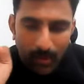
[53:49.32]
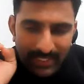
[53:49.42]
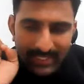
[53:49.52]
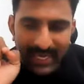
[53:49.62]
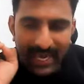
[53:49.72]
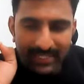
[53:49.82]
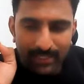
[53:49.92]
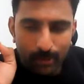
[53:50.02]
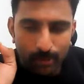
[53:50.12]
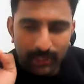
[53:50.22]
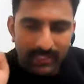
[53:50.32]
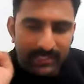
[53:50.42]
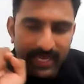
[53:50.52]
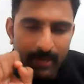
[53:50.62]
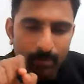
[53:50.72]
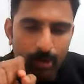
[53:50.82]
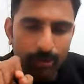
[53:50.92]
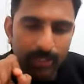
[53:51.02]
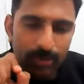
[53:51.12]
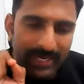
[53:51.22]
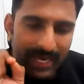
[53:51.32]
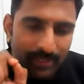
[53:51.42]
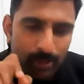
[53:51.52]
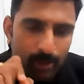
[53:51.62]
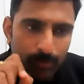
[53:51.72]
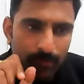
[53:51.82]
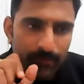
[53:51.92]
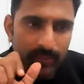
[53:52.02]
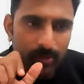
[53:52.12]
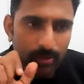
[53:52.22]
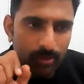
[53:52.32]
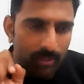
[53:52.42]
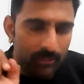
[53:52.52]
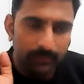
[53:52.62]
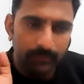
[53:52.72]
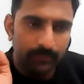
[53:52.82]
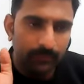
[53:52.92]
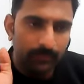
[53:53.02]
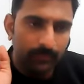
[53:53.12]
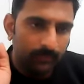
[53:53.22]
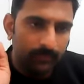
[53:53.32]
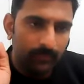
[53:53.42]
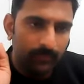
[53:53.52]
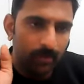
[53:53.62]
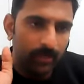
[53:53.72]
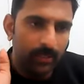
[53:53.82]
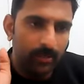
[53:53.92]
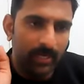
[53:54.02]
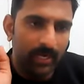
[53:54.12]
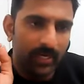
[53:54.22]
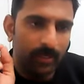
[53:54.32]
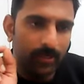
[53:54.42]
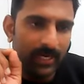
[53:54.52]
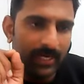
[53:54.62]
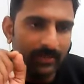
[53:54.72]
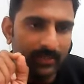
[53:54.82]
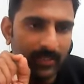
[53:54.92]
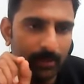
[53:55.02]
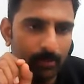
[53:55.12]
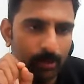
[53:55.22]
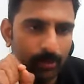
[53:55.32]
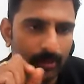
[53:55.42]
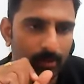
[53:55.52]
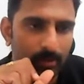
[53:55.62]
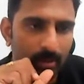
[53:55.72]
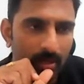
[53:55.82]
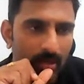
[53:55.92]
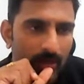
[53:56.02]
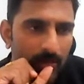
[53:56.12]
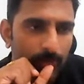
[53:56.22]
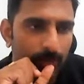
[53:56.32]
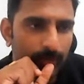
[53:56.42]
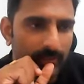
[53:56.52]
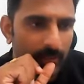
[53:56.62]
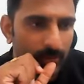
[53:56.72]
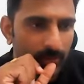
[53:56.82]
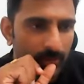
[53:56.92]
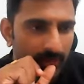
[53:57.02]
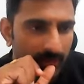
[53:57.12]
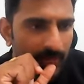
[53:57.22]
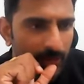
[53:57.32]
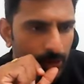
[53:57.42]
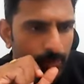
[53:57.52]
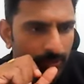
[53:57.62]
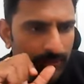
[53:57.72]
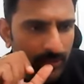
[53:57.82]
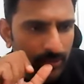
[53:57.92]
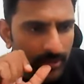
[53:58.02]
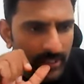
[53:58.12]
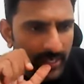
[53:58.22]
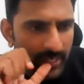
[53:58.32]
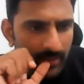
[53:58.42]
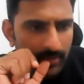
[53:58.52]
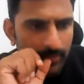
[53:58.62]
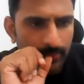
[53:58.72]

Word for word: once I ask the question, same question you can ask to Professor Google. Okay, you can uh, you can ask the same question to Professor Google. Everyone knows Professor Google here,